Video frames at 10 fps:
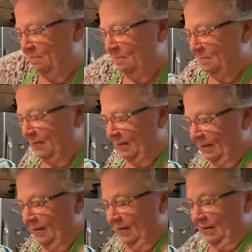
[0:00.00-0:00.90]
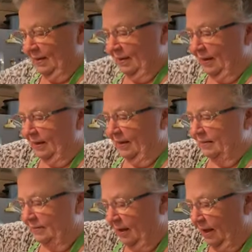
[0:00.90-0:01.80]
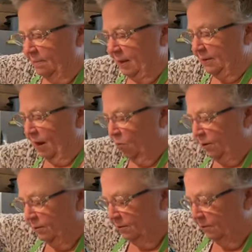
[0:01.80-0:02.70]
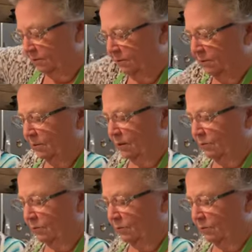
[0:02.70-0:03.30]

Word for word: It's time is what it is. It's, it's just time and knowing, stirring.